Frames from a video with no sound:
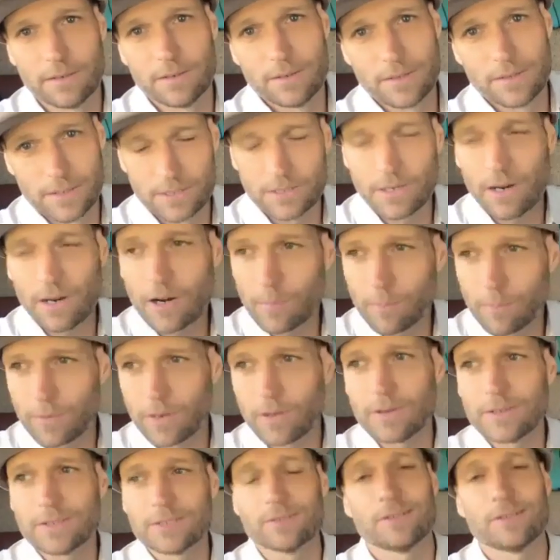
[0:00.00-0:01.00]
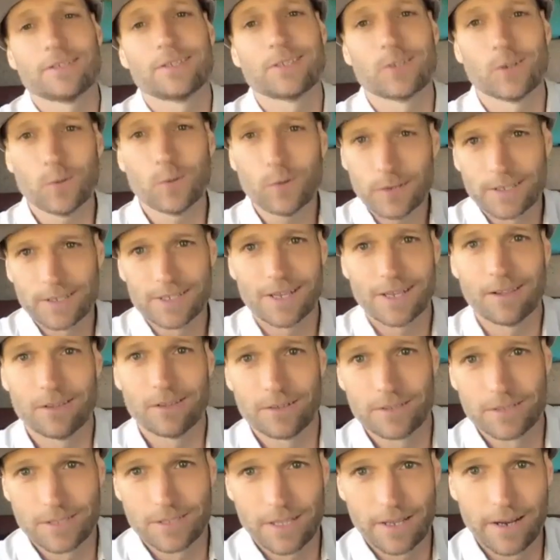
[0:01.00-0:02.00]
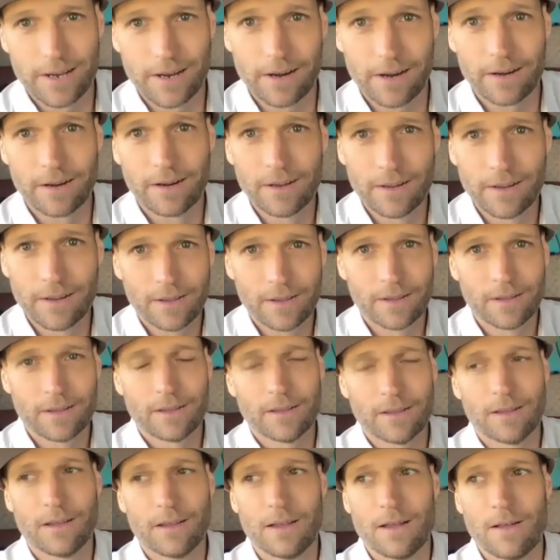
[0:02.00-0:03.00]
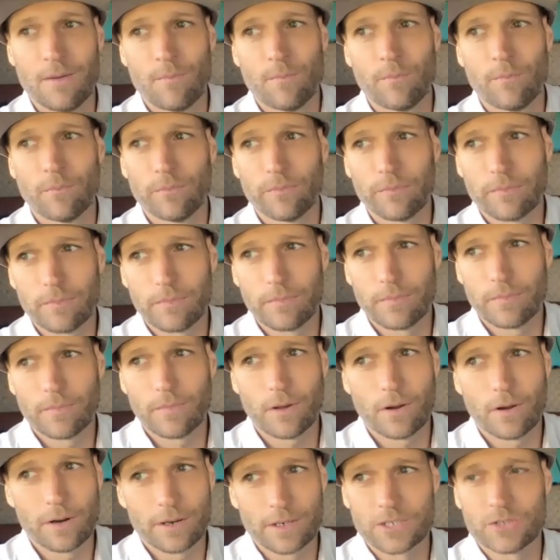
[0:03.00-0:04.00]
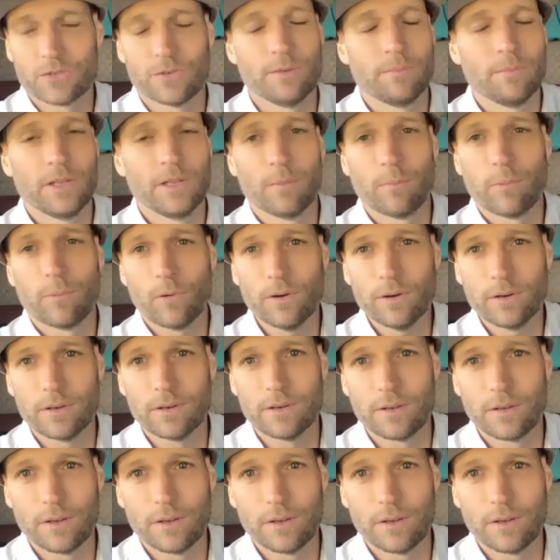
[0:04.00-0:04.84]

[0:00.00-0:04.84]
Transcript: to start, but also the storytellers there um, are extremely important.